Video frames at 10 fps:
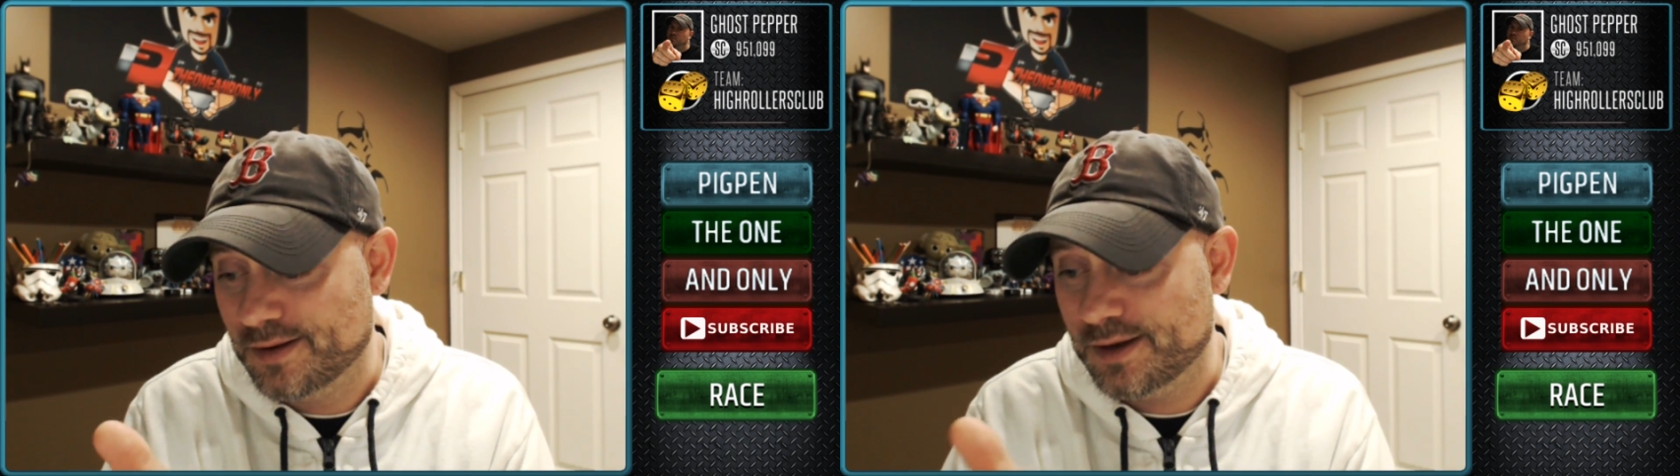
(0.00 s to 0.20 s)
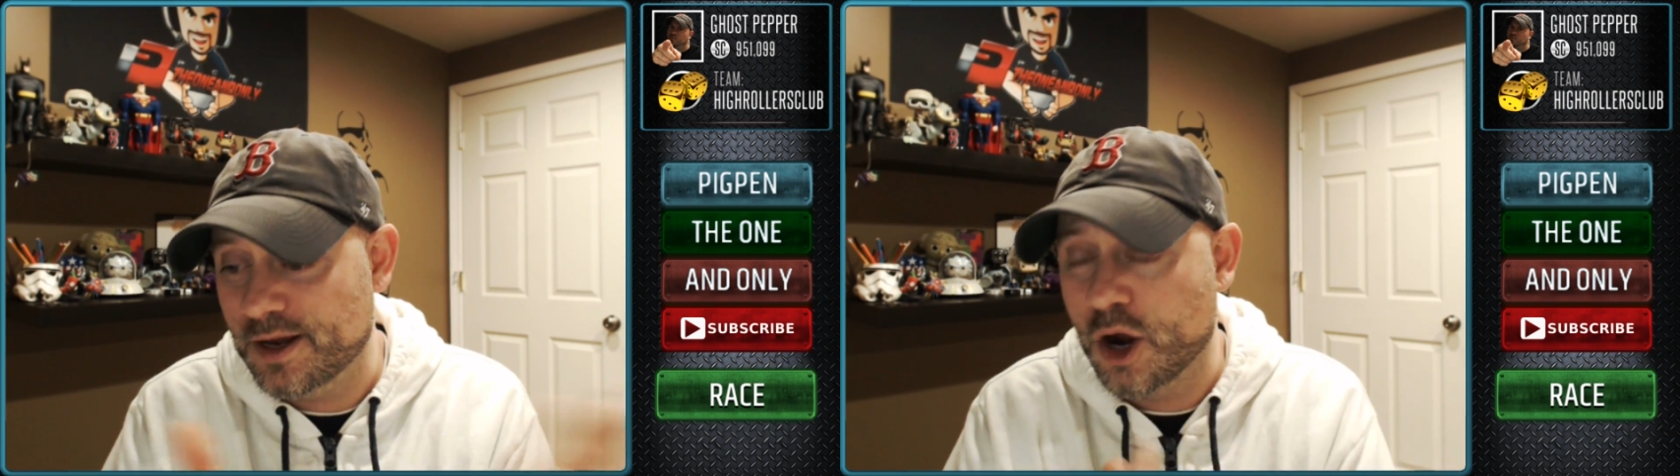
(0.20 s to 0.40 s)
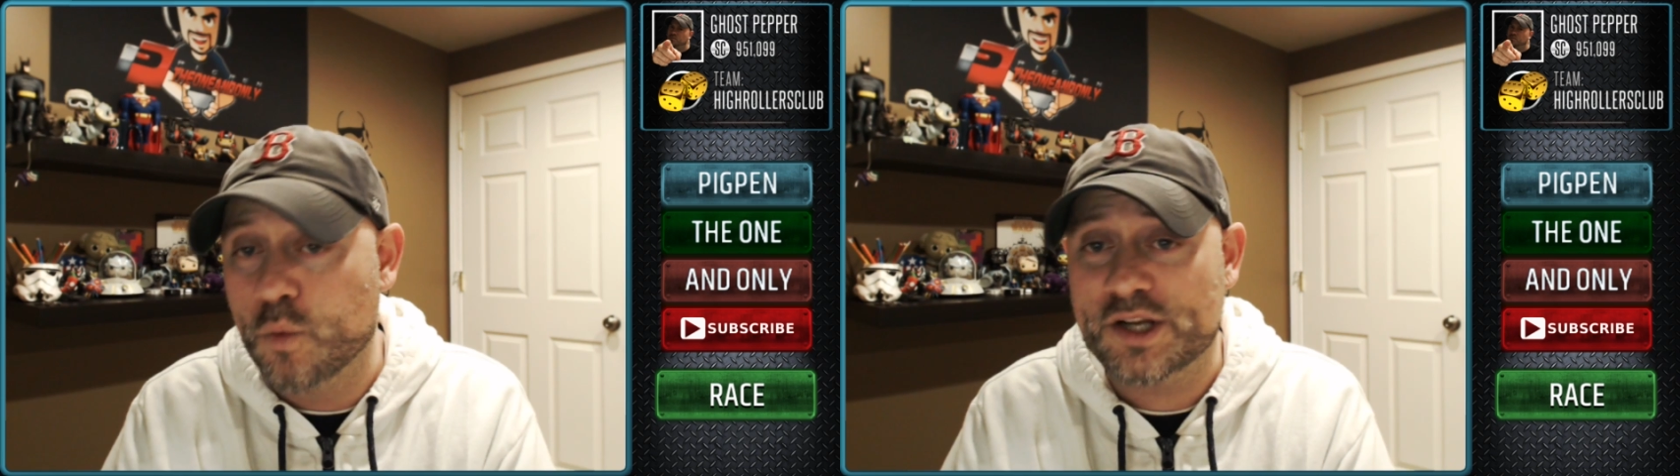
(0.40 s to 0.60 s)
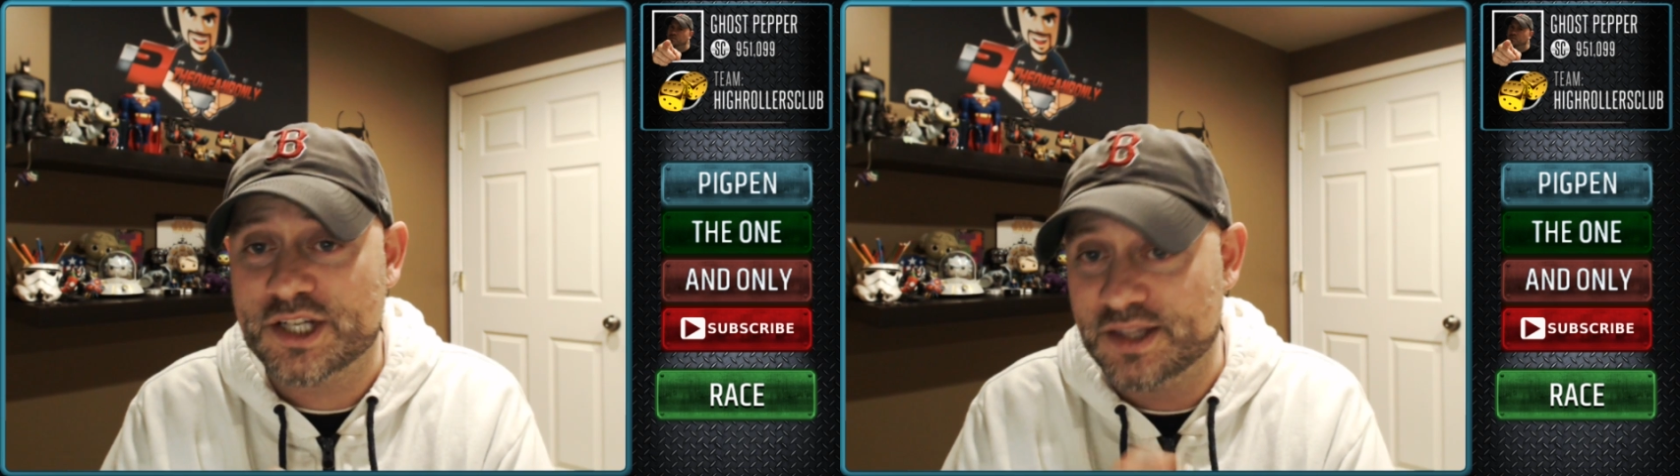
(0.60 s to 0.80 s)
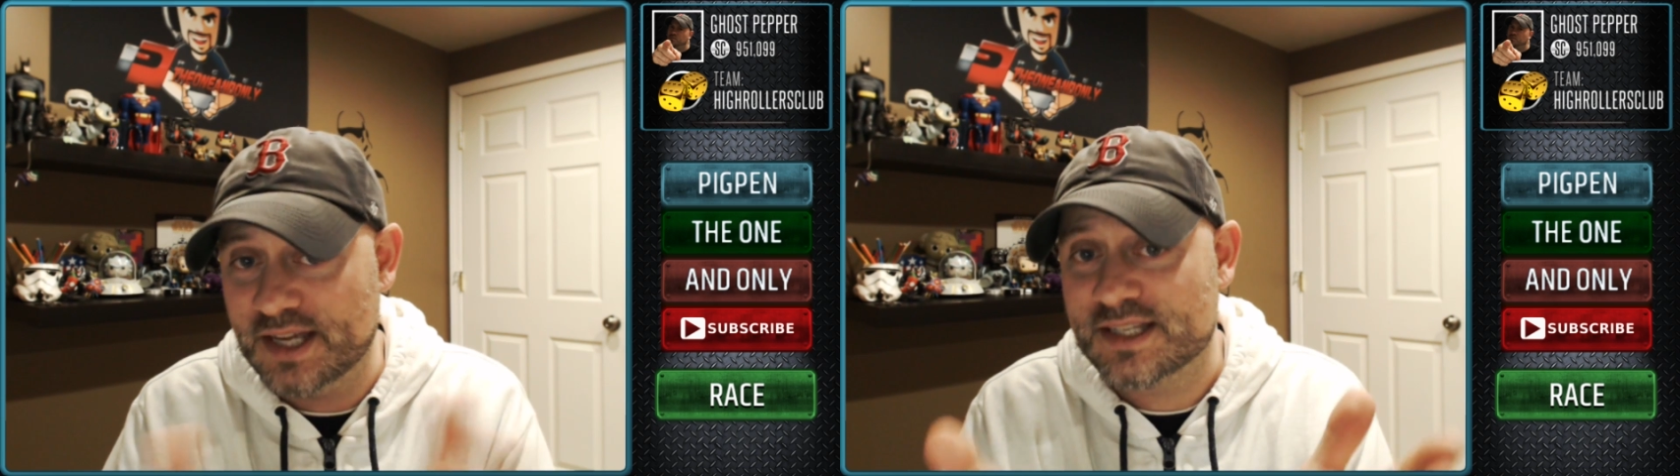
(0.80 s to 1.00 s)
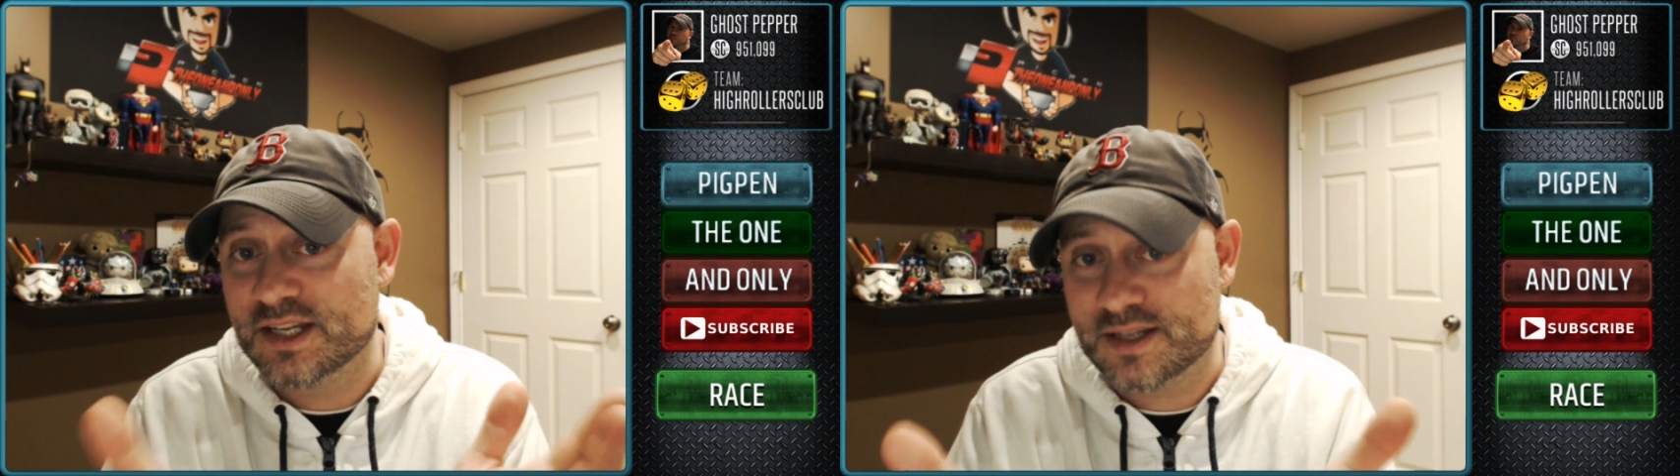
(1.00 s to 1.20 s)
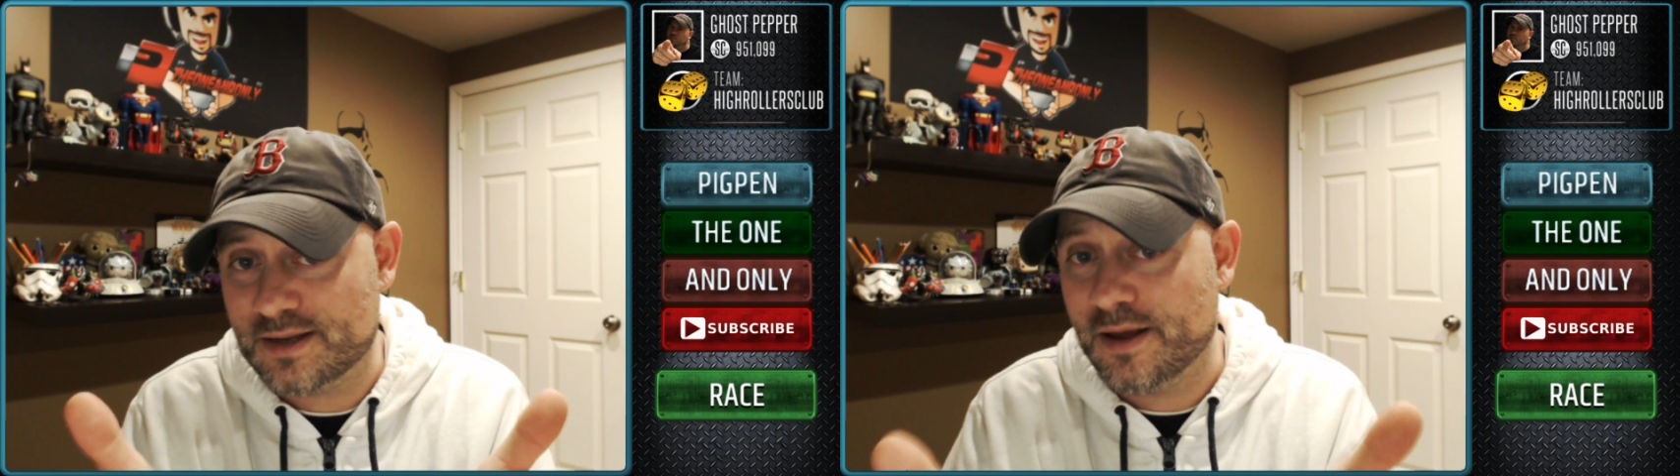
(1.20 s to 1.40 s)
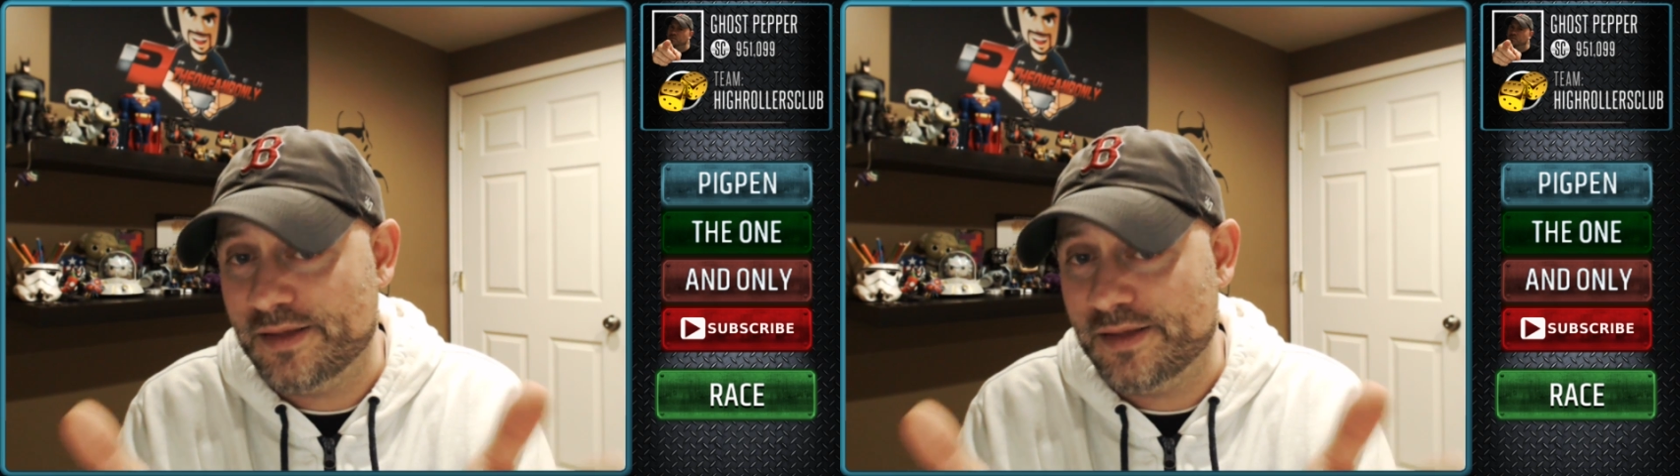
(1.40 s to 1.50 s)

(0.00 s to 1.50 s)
you know, which this is